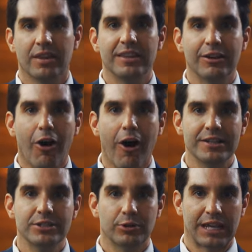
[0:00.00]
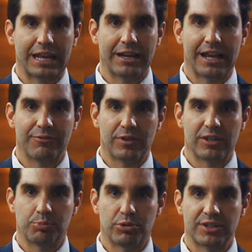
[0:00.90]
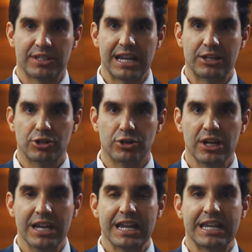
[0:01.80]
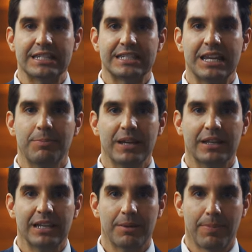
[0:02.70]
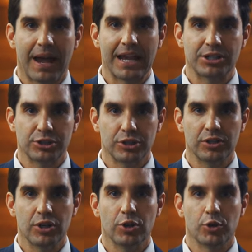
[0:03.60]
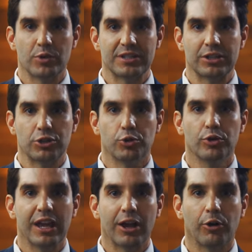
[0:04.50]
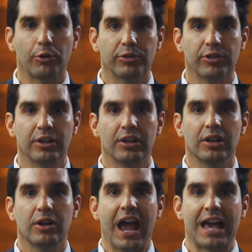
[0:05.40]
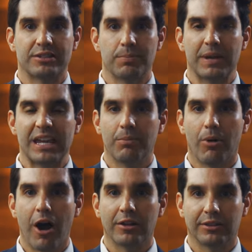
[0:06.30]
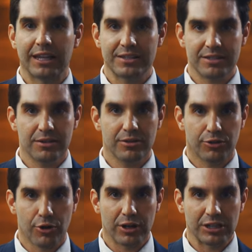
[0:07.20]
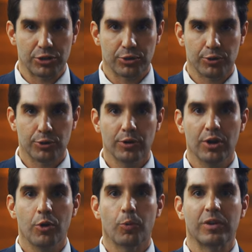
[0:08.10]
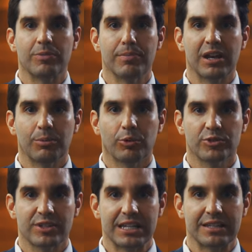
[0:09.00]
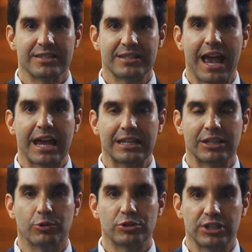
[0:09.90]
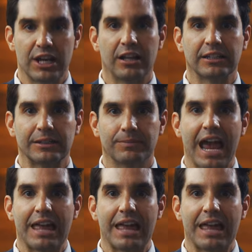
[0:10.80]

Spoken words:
The ideal candidate for this procedure is typically a patient who is in good health, has a BMI less than 32, with minimal skin sagging or jowling.